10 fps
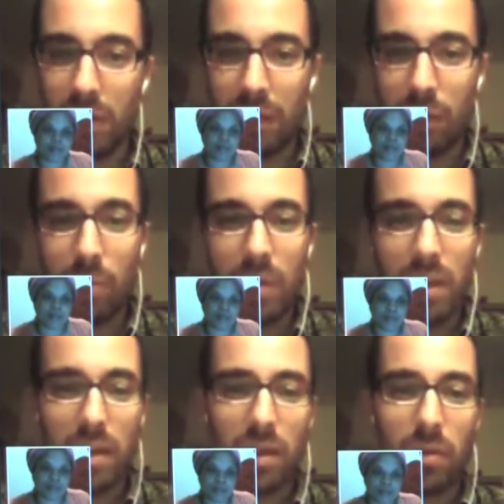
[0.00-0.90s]
would be
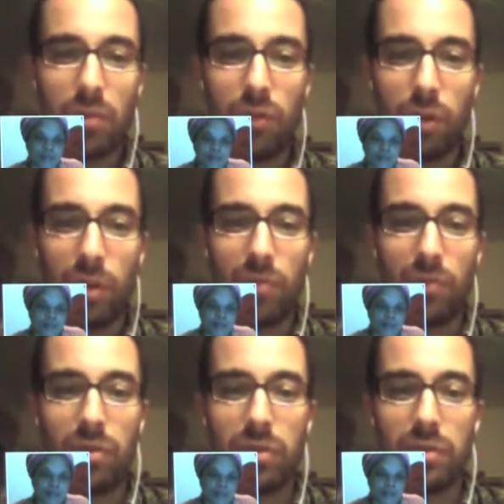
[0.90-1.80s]
a good format
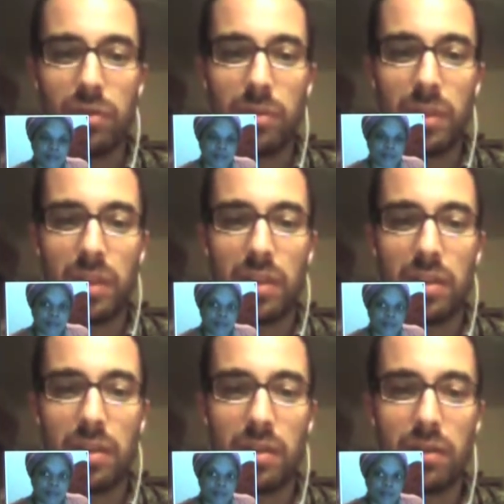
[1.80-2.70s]
for something like
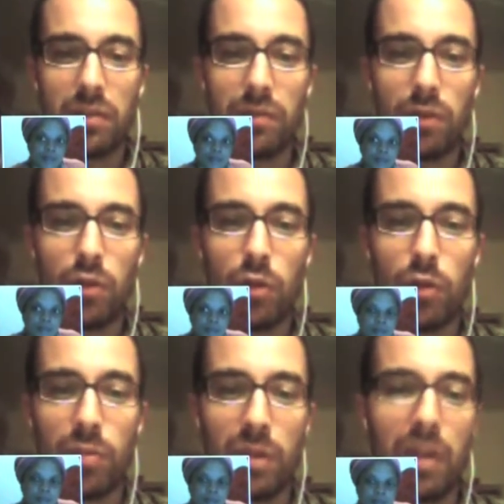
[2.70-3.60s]
a VlogEurope
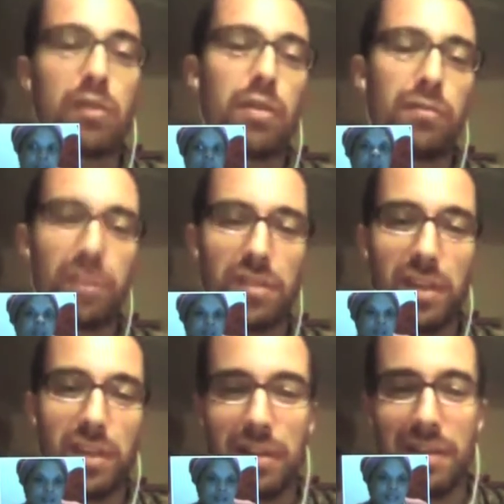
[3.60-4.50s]
unconference
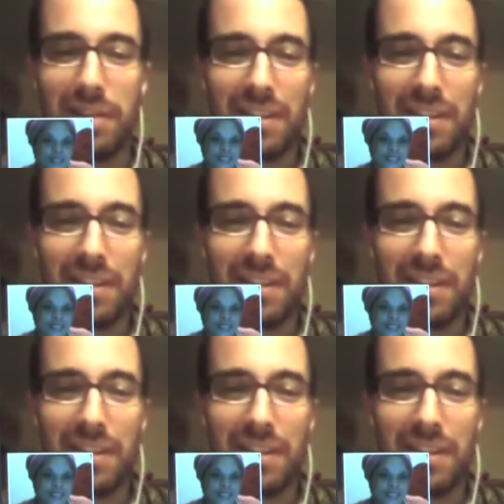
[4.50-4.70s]
then?